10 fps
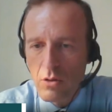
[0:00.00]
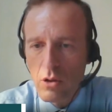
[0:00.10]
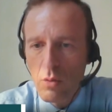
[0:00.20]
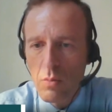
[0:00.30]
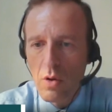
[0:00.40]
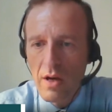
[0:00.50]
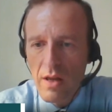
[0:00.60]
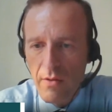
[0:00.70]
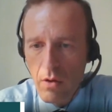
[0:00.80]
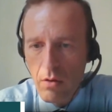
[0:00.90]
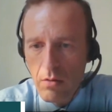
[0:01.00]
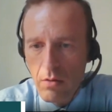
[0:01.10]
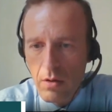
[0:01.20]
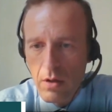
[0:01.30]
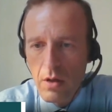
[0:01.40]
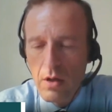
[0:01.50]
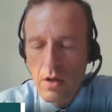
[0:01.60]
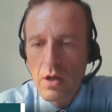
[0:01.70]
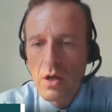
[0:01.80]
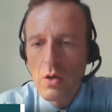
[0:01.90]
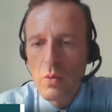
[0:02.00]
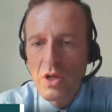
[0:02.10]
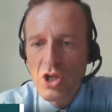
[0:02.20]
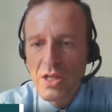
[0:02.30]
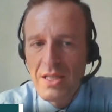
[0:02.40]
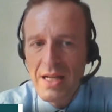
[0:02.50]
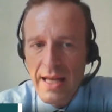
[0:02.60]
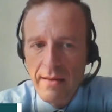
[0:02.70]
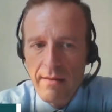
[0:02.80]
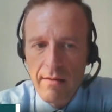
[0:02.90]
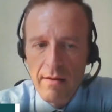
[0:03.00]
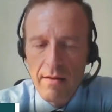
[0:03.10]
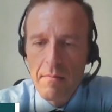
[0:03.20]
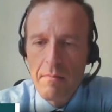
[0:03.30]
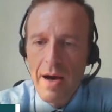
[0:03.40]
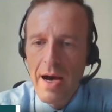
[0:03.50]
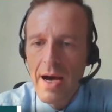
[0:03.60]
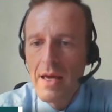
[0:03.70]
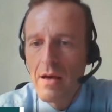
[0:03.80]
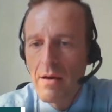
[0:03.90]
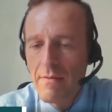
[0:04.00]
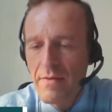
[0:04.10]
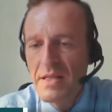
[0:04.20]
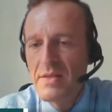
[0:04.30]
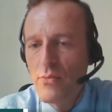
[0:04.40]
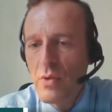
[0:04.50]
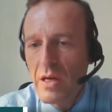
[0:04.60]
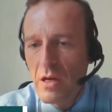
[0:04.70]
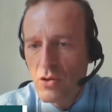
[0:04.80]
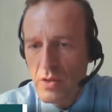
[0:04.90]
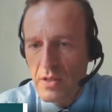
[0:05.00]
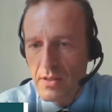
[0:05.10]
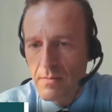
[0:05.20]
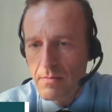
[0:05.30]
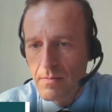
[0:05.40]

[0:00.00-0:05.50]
global level, which is led by these three countries.